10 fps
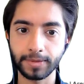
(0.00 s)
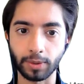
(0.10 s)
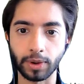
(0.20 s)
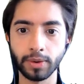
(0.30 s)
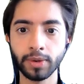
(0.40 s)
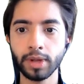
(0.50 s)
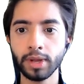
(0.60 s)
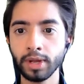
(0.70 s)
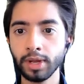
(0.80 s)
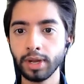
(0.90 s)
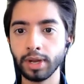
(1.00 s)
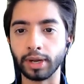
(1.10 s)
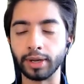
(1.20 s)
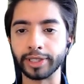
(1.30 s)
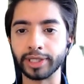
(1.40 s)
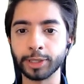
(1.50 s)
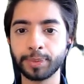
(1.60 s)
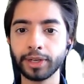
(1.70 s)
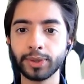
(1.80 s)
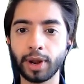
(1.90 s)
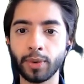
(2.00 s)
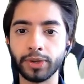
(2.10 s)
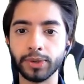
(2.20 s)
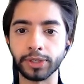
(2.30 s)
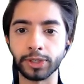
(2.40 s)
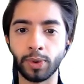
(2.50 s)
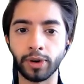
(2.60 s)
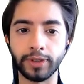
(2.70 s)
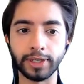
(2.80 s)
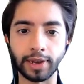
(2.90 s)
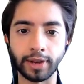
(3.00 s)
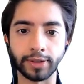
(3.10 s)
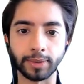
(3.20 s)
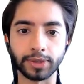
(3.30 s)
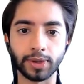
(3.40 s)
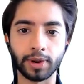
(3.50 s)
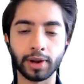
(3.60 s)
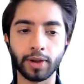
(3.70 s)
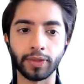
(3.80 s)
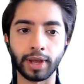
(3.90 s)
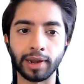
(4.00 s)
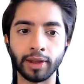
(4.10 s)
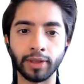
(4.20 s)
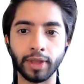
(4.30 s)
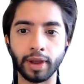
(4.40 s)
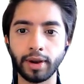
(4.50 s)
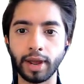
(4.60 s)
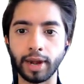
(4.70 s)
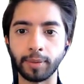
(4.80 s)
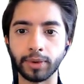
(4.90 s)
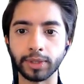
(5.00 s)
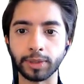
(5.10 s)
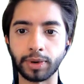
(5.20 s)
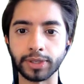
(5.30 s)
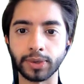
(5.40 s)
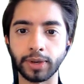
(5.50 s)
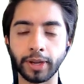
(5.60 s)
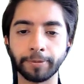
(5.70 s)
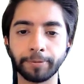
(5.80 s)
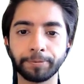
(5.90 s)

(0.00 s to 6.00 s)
there we go. The splitting tool I want to use is one of these lines. So I'm just going to click on that line there, and I'm going to press OK.